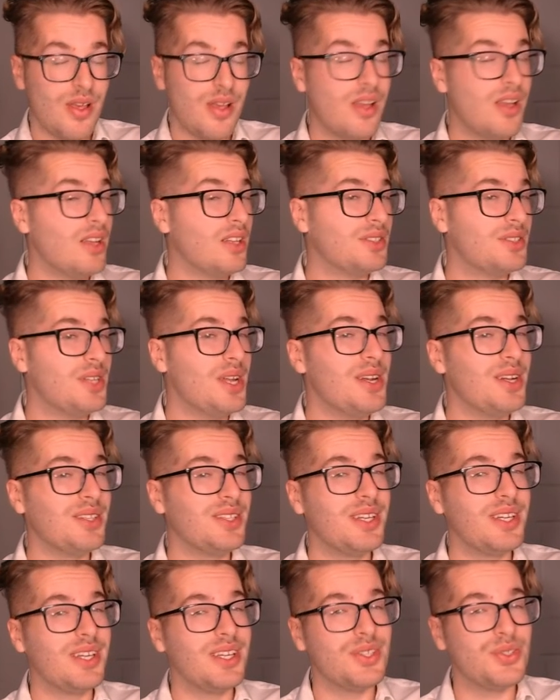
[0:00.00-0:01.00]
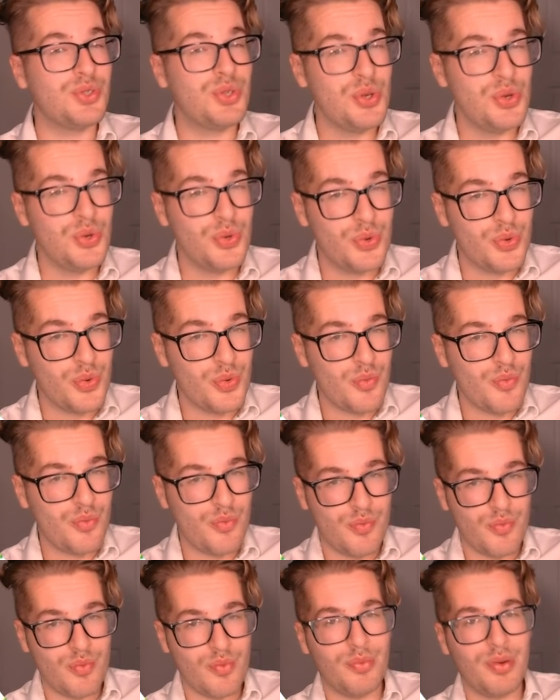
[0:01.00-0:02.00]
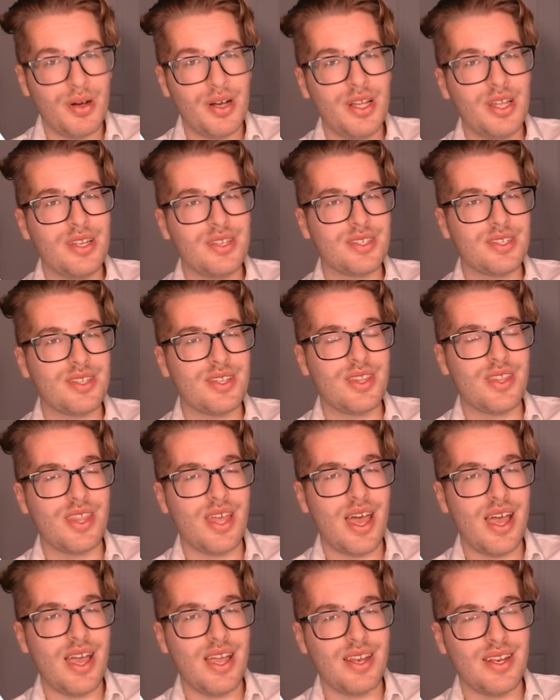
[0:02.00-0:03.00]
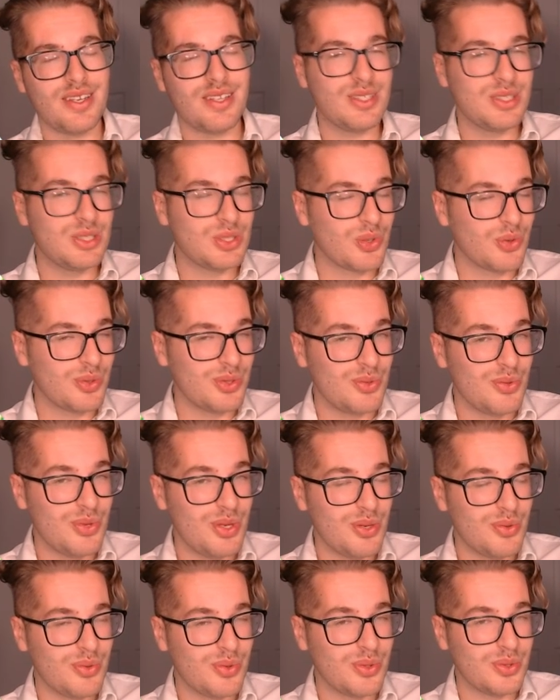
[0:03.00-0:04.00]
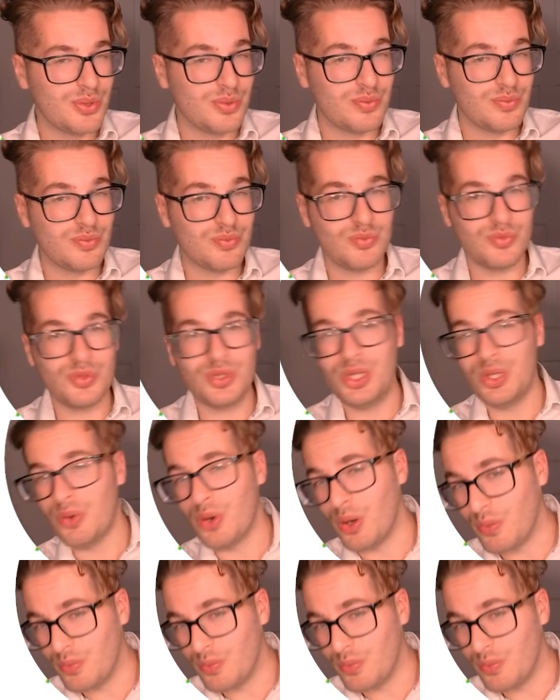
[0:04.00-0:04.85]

technically I get 2, but that is going to equal 0.